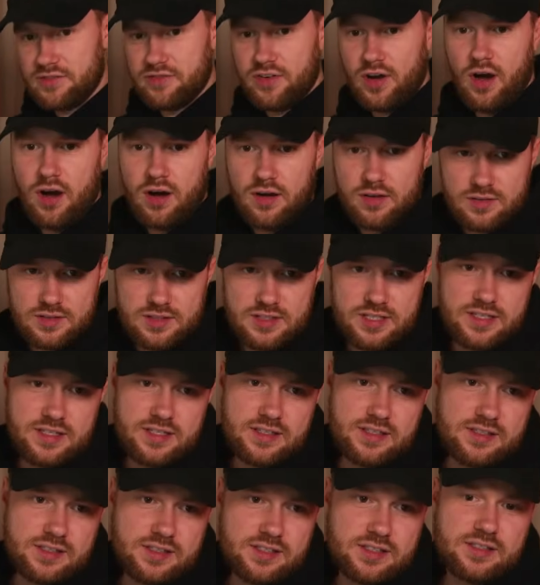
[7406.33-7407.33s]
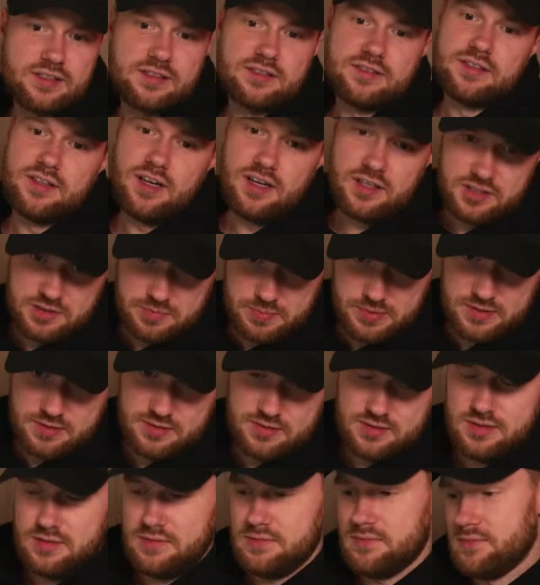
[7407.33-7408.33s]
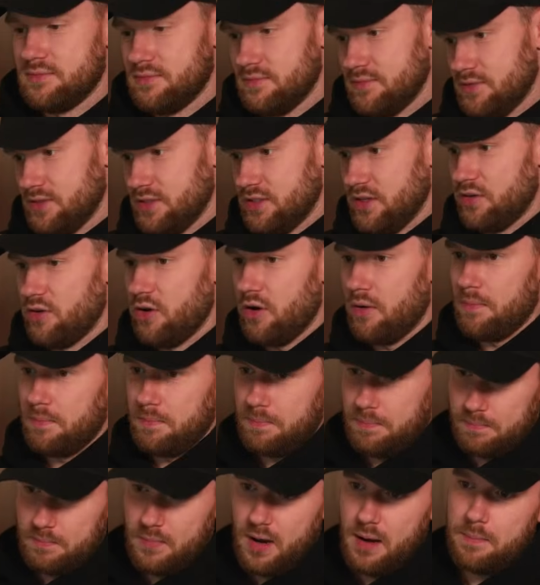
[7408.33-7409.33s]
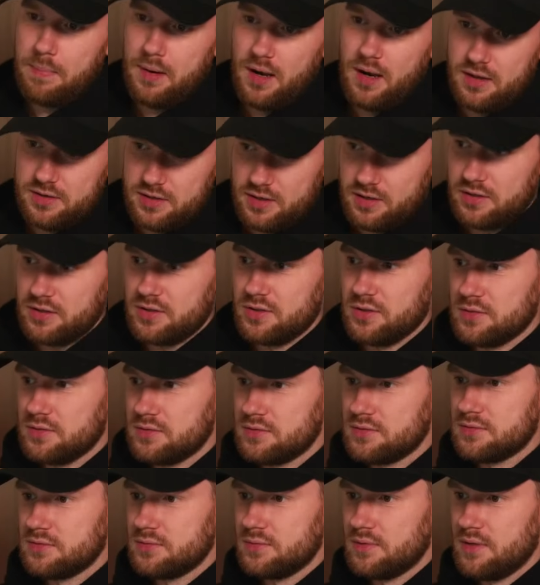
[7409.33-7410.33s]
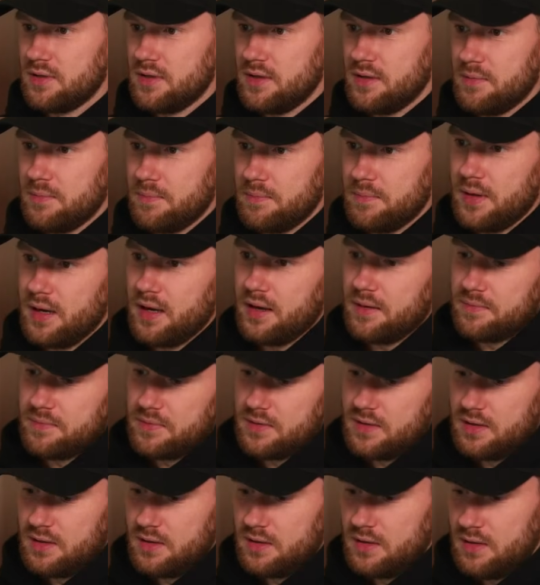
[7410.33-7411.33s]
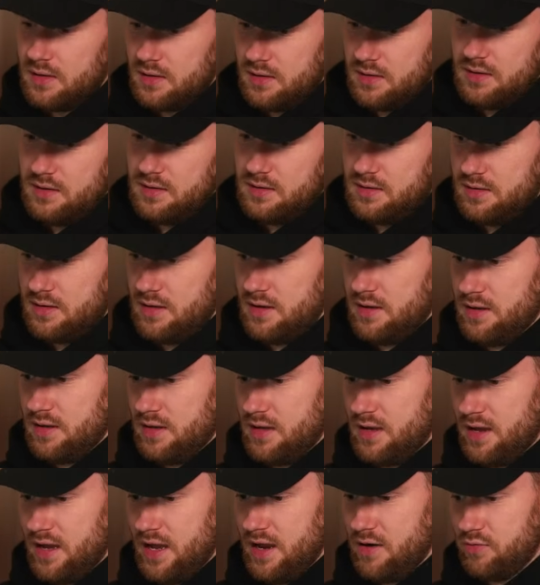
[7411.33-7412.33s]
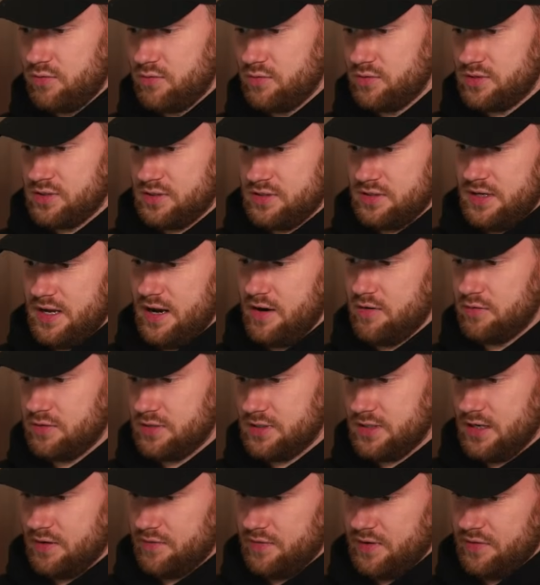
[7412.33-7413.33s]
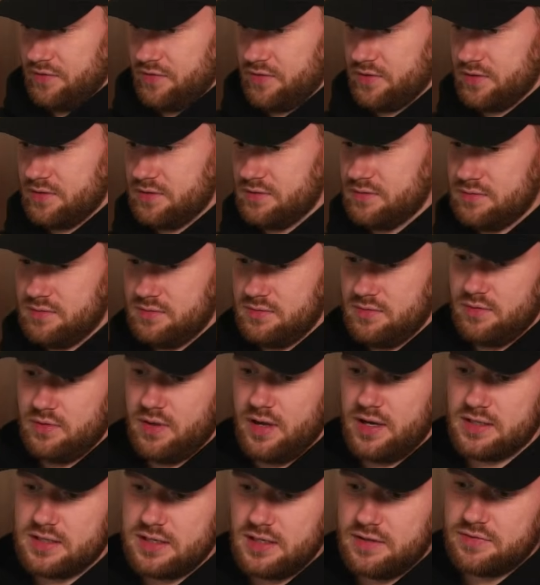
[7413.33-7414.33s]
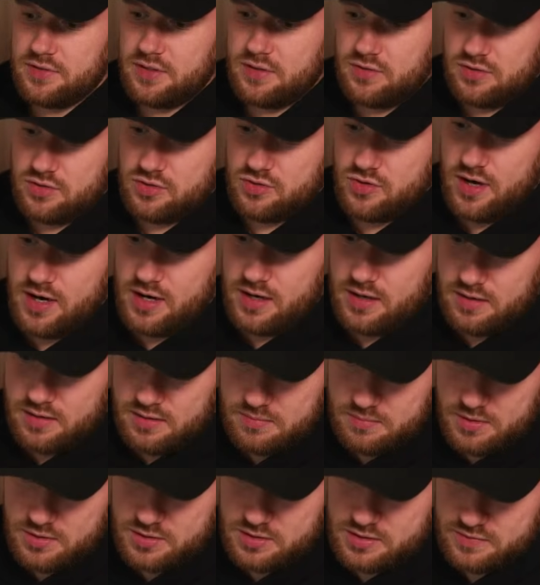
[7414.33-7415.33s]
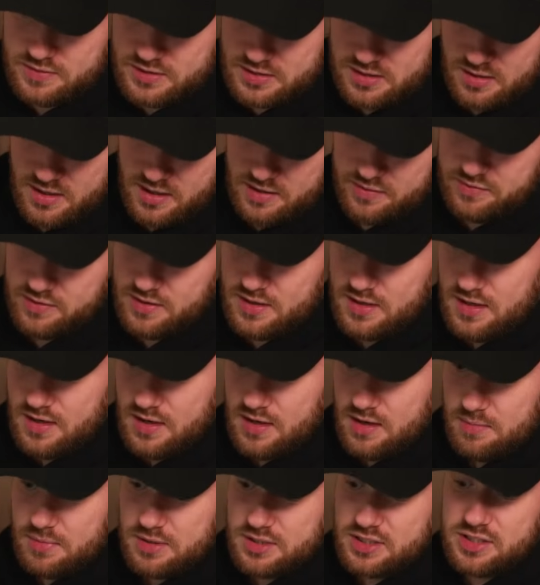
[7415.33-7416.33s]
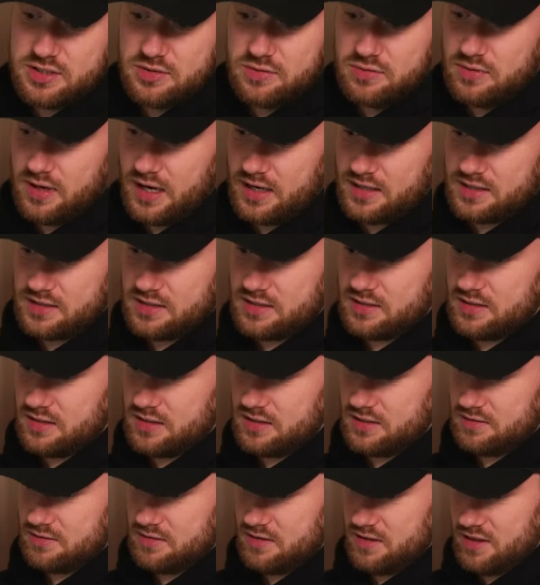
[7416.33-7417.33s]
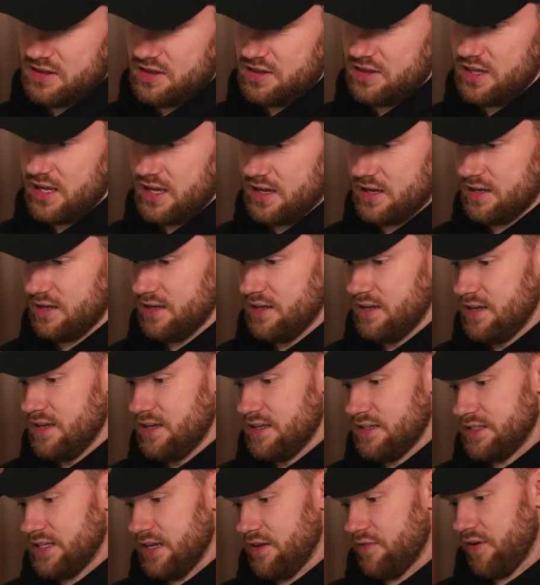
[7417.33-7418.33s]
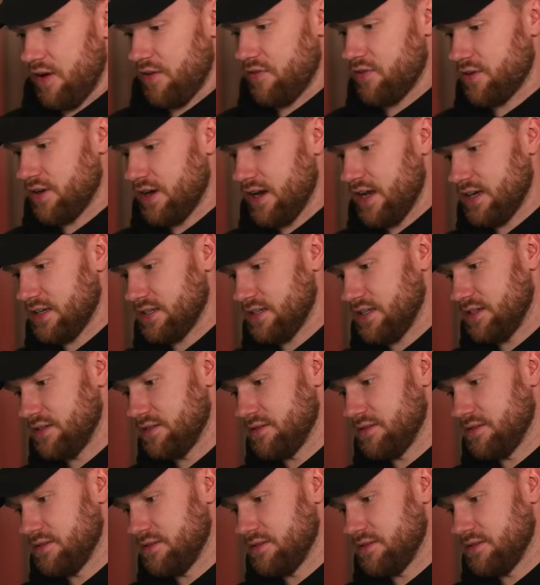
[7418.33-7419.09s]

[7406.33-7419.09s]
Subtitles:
auntie's husband, so not my blood uncle, but yeah, Errol's South African, although he's lived in Australia most of his life, but still has a thick South African accent.